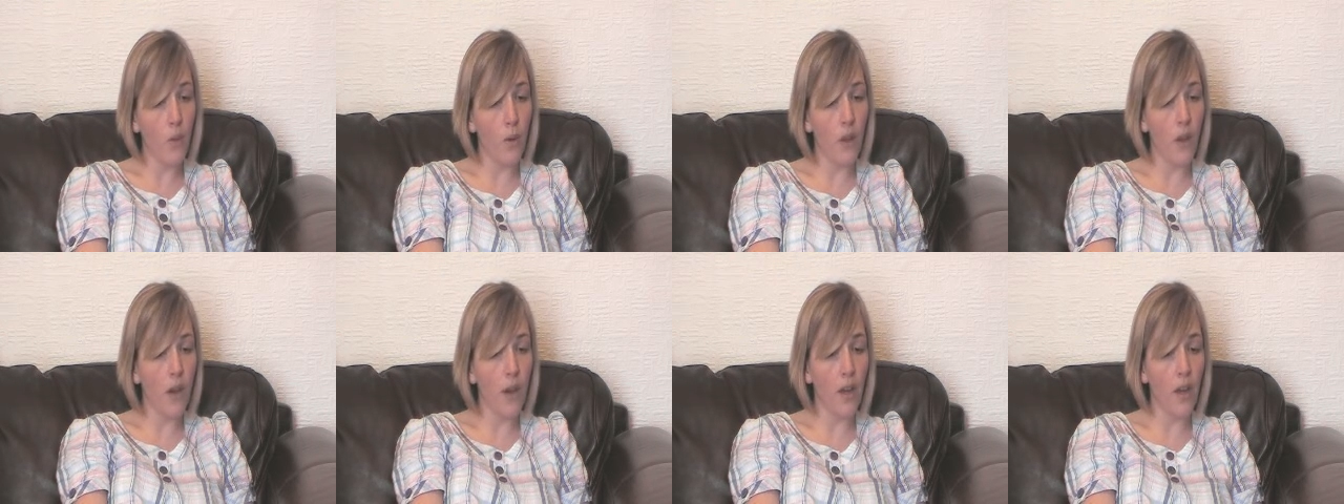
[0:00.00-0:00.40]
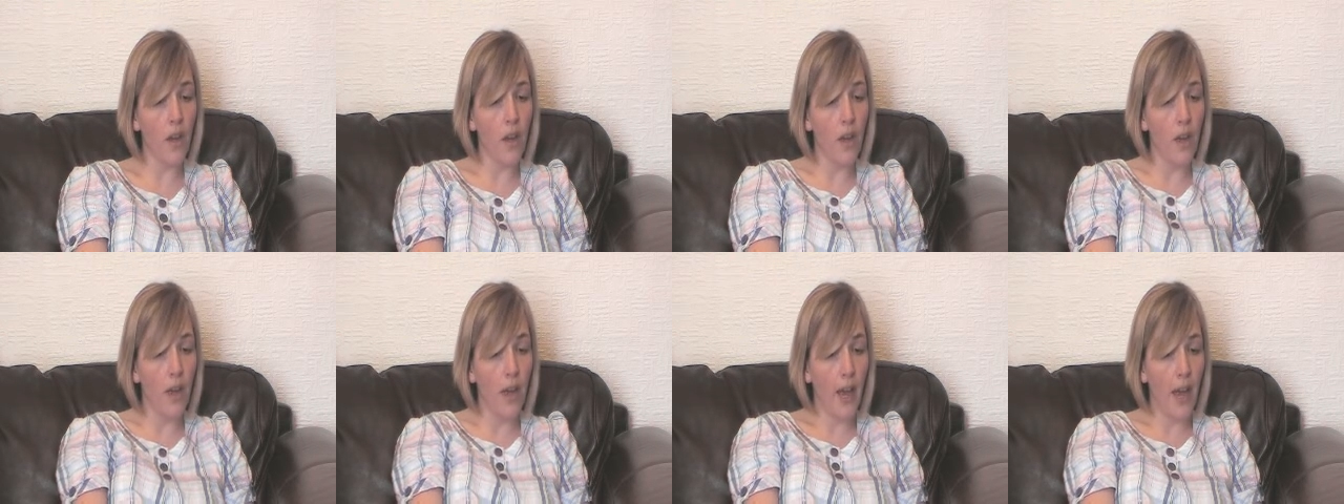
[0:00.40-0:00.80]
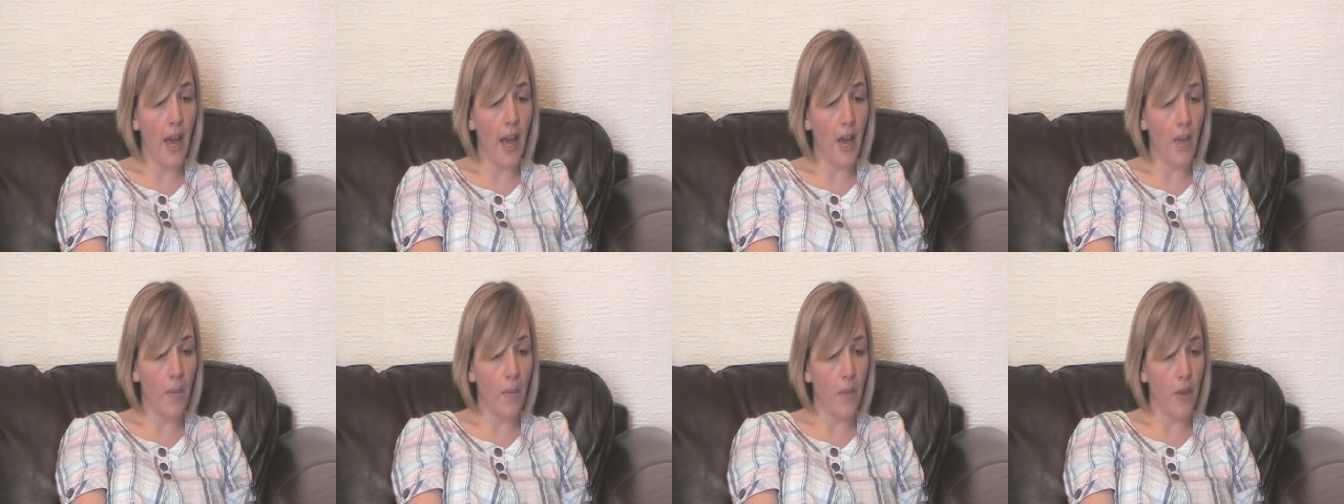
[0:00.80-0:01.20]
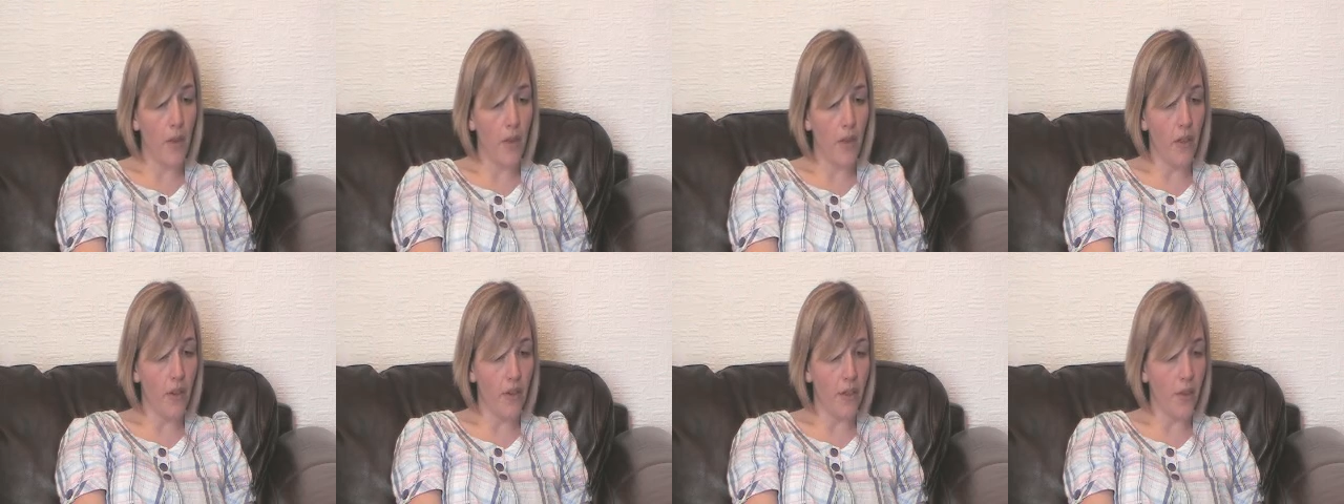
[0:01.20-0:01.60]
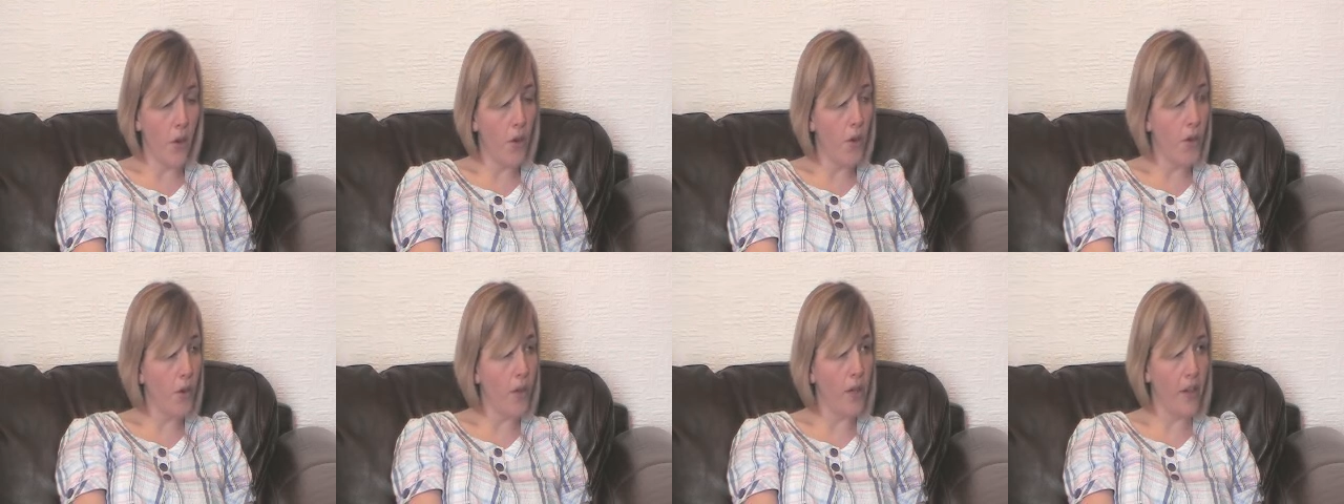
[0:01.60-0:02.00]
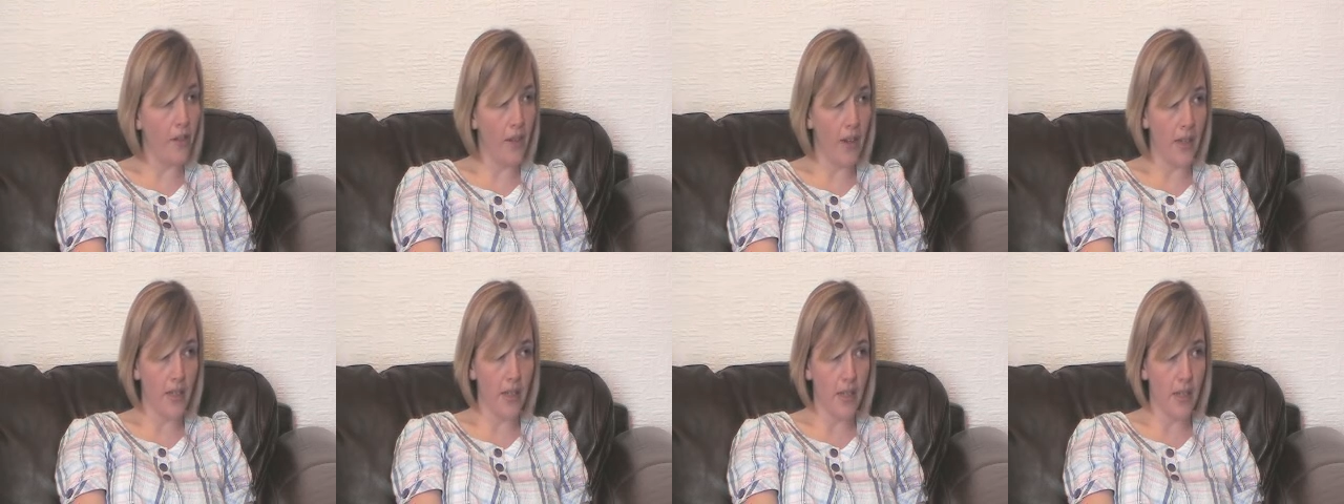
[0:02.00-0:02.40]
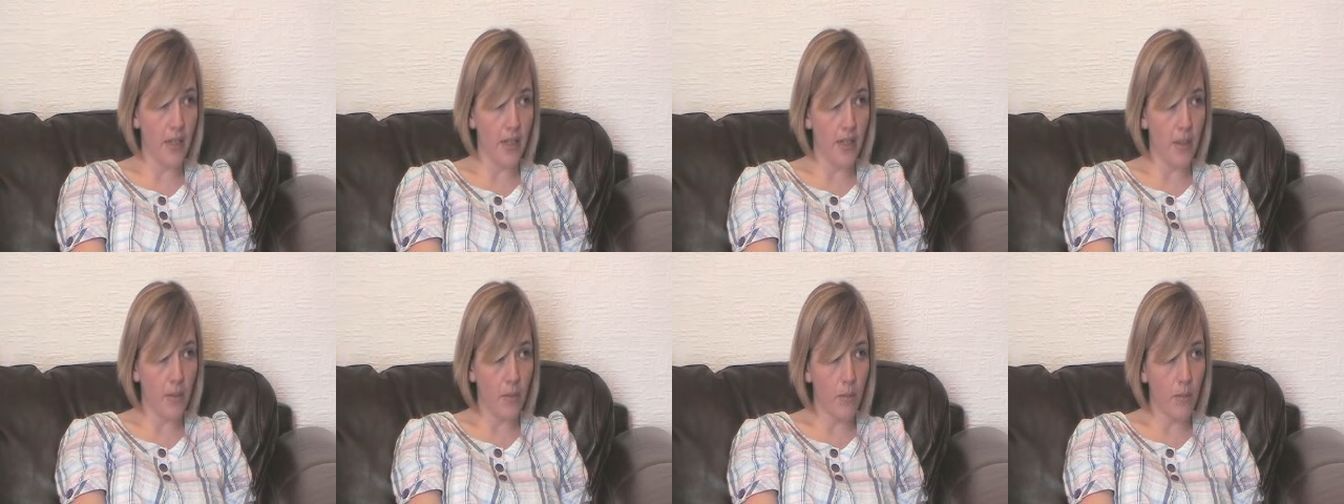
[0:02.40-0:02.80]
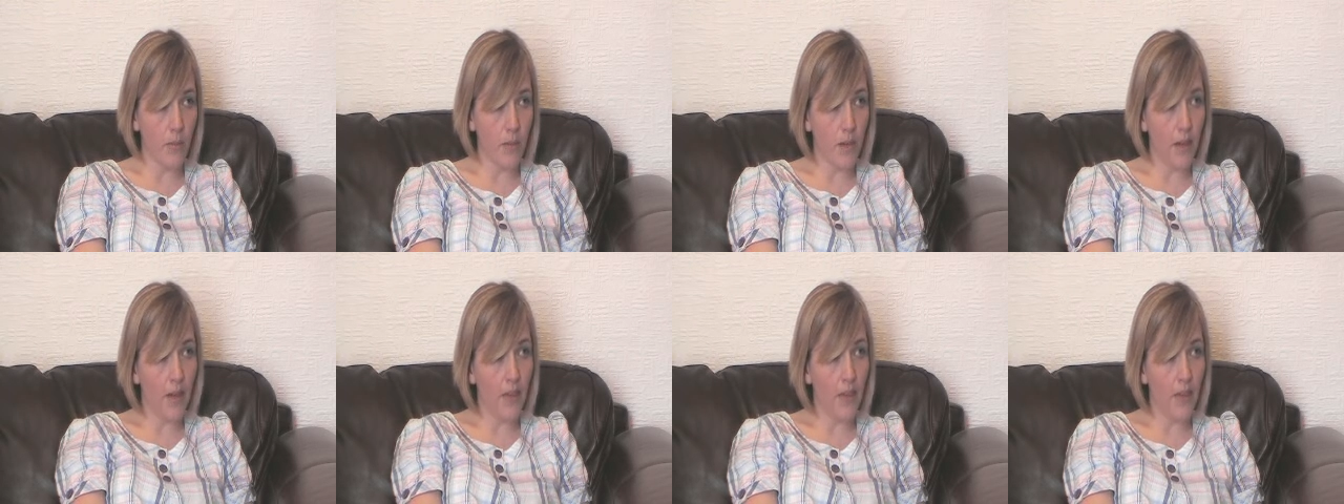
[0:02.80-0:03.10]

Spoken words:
where there's ongoing evangelism.